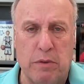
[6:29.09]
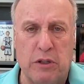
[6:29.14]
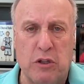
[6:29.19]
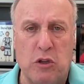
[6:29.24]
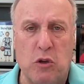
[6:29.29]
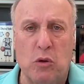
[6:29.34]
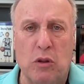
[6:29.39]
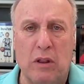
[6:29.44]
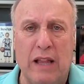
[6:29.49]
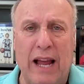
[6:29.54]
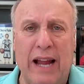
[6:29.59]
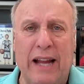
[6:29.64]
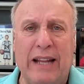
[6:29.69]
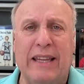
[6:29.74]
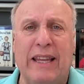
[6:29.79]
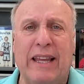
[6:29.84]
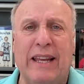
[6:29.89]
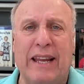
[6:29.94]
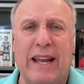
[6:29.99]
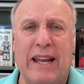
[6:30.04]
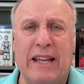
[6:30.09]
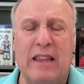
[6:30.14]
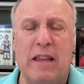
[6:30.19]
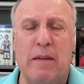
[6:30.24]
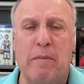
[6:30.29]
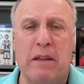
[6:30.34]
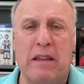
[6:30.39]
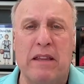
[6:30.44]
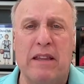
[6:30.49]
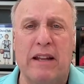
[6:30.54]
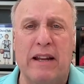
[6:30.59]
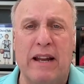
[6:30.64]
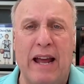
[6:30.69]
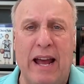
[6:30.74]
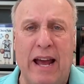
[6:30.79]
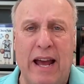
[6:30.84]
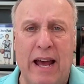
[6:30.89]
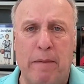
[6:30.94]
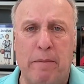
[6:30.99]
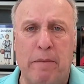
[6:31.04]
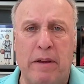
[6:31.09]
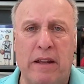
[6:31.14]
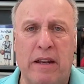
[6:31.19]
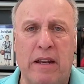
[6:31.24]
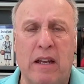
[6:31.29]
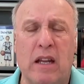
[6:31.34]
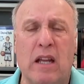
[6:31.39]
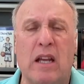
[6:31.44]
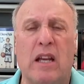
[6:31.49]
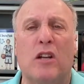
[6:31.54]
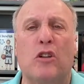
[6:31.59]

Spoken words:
but you like to get them into the habit,